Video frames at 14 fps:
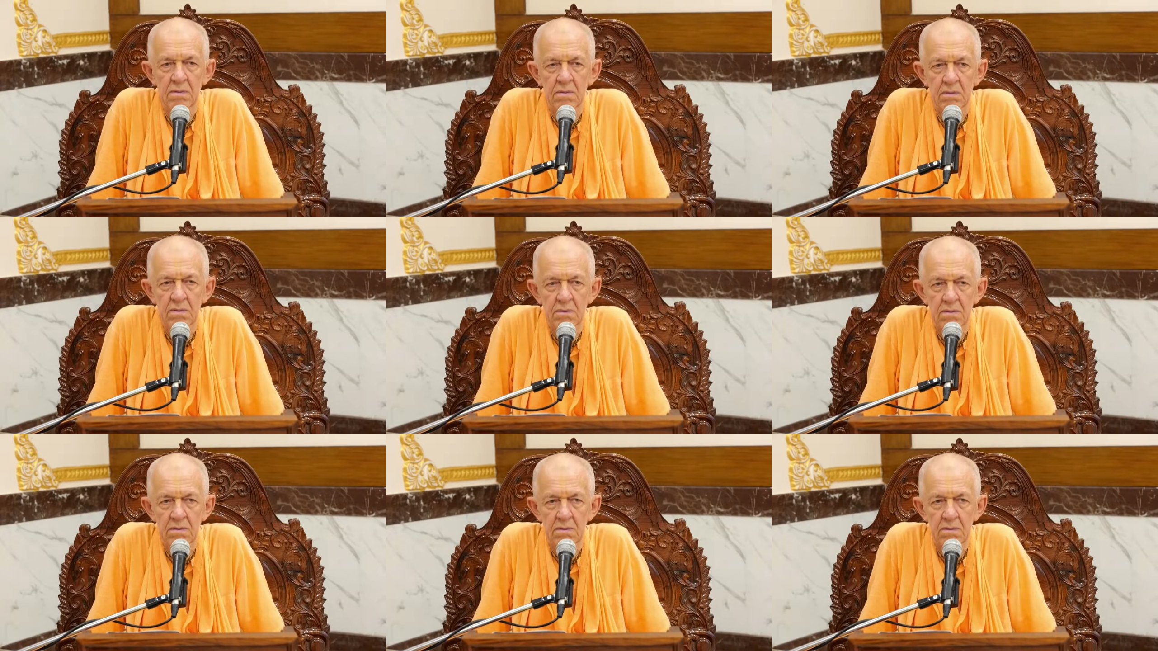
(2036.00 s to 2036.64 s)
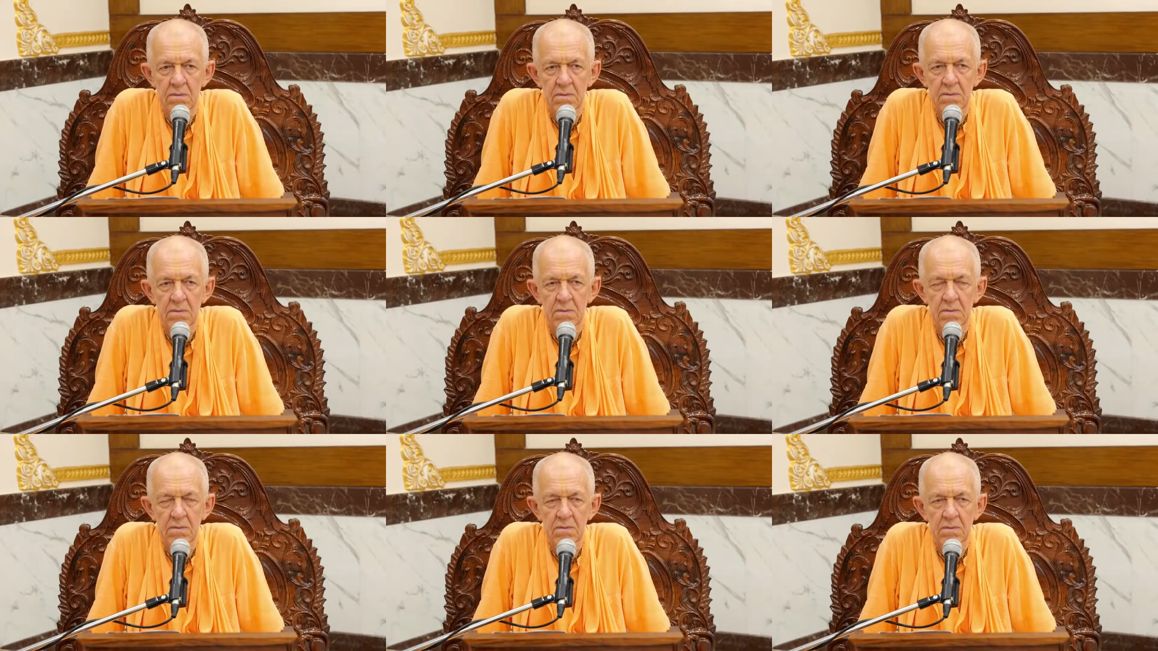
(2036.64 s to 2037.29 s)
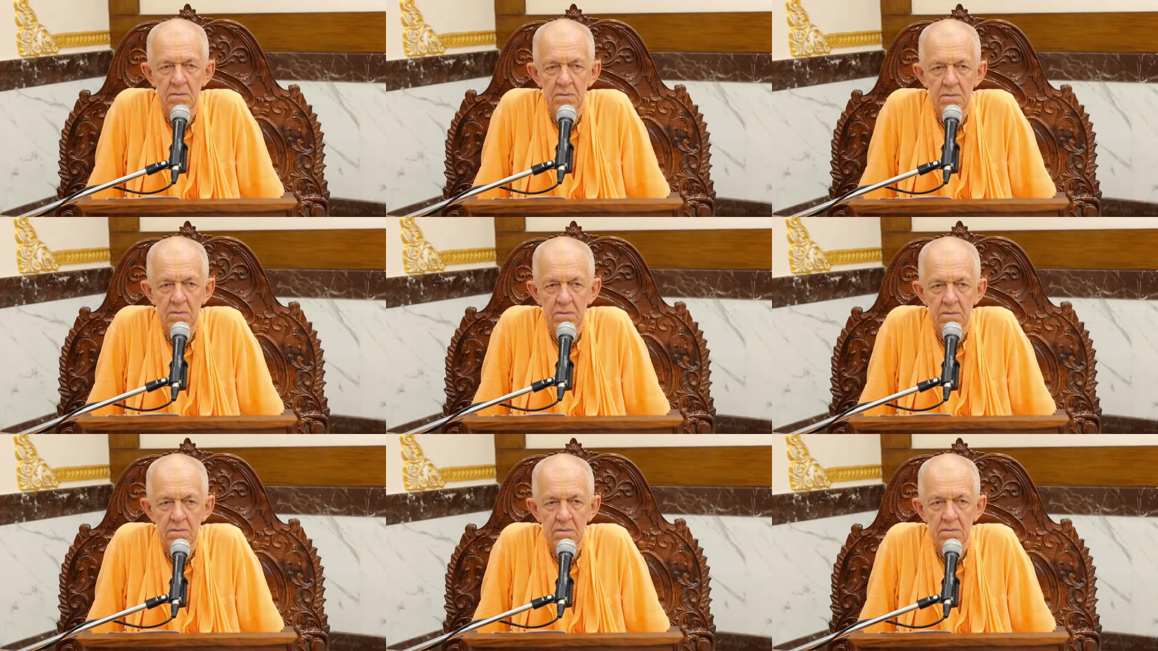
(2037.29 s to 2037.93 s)

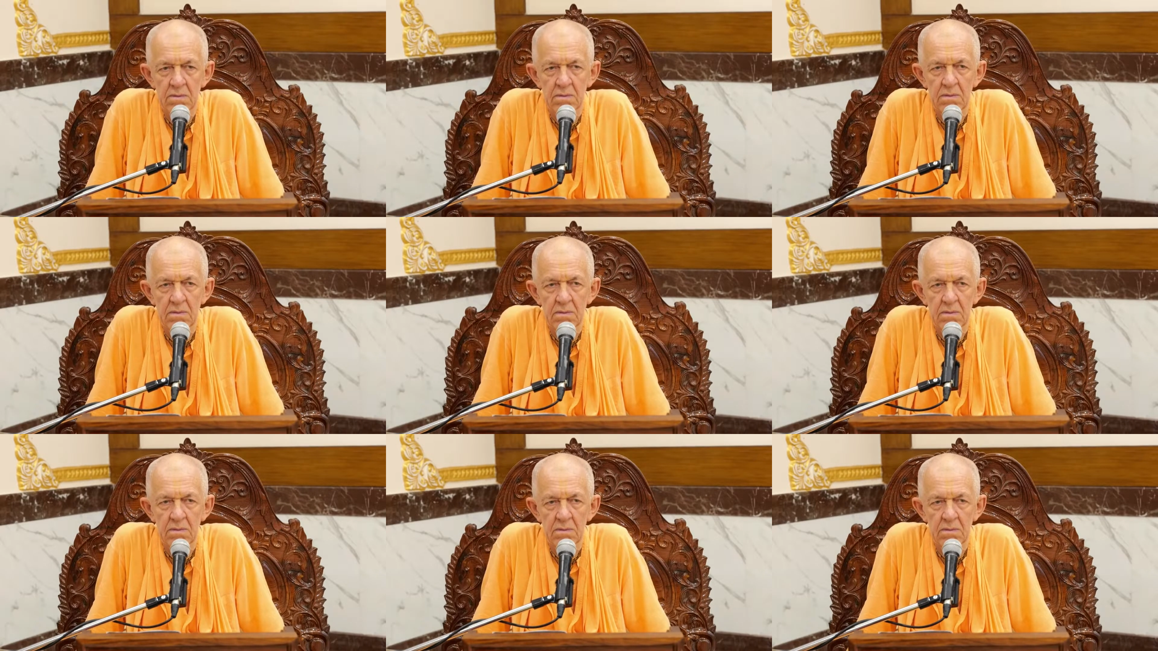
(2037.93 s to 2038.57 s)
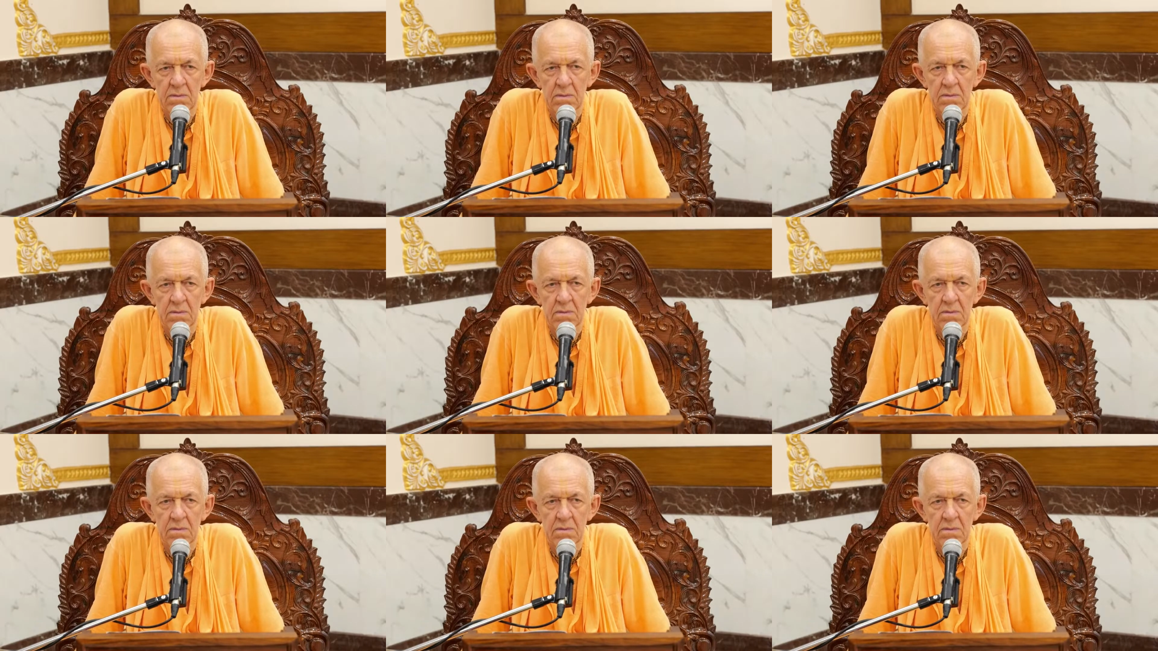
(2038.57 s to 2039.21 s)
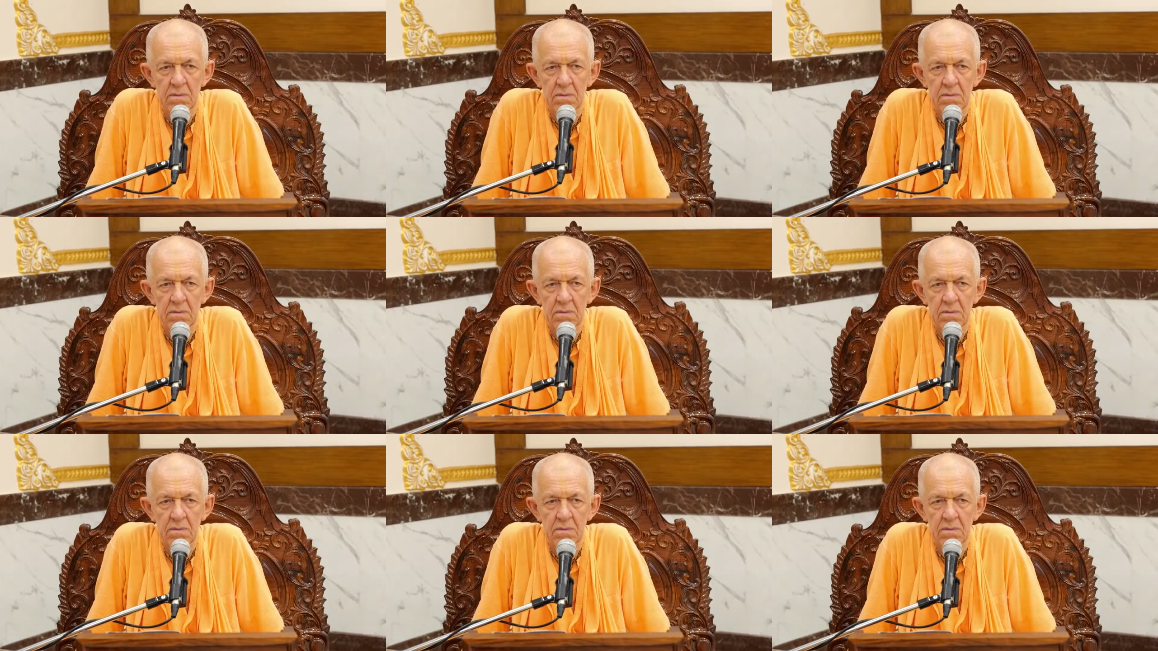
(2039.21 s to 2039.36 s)
Nothing is said.